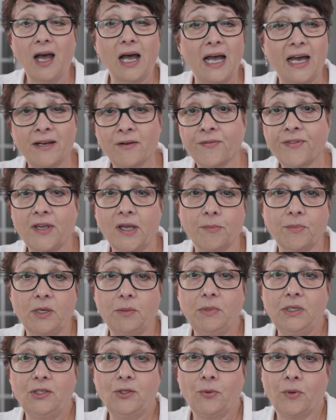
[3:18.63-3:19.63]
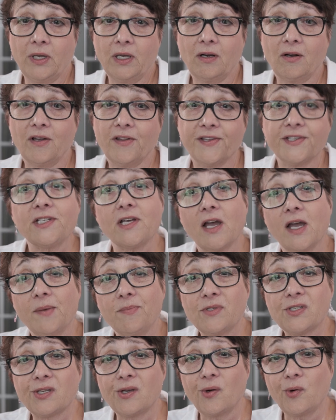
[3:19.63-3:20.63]
I don't think I'm going to be doing it all the
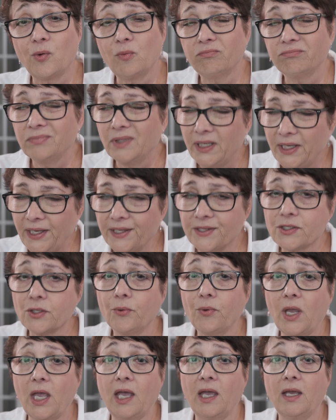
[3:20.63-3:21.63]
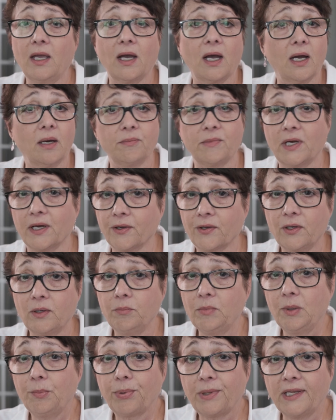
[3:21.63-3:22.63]
time, so it's okay. I'm not going to
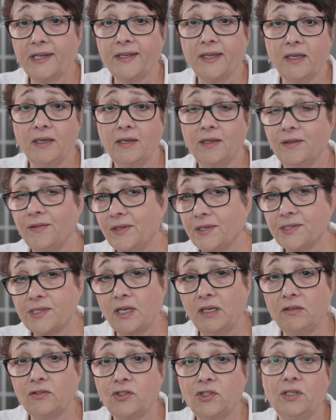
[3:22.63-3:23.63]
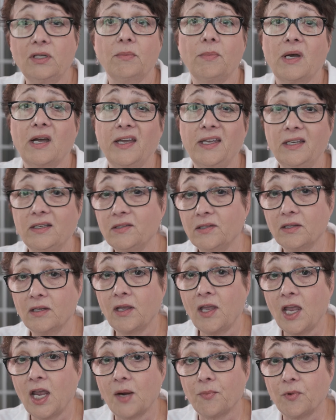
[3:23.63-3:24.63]
be plugging in this HDMI into the
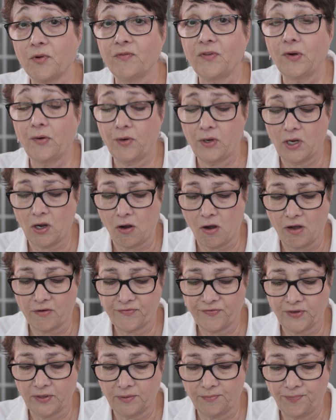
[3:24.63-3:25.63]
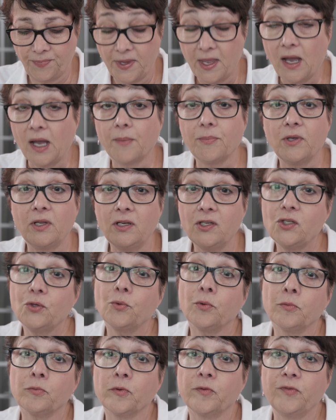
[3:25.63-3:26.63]
camera very often. I'm going to do
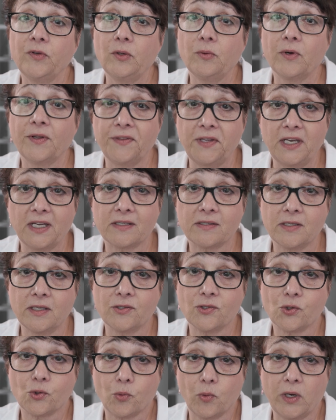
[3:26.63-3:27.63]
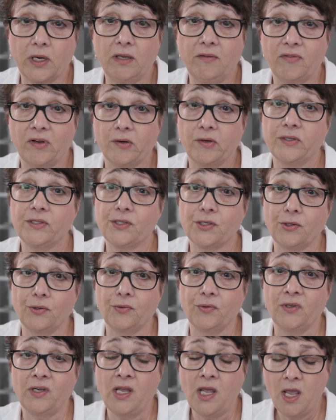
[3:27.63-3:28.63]
a review on the XS20 very
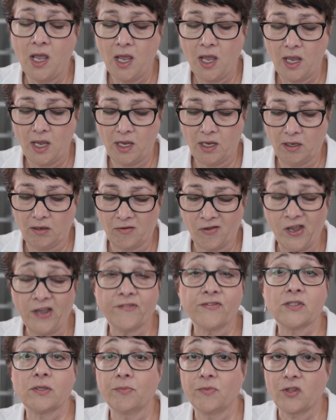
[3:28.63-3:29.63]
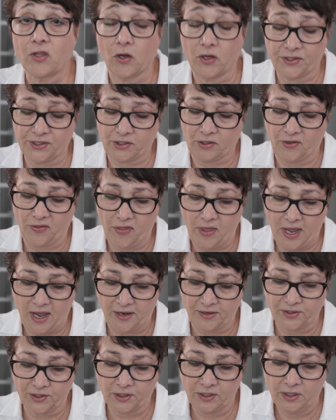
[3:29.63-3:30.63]
soon, and I'll have some thoughts on
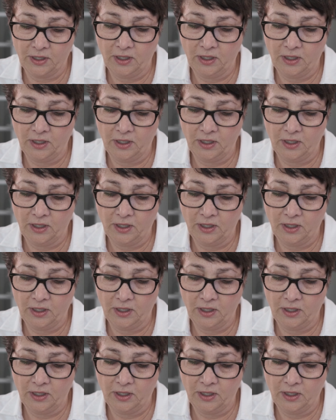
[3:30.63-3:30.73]
that.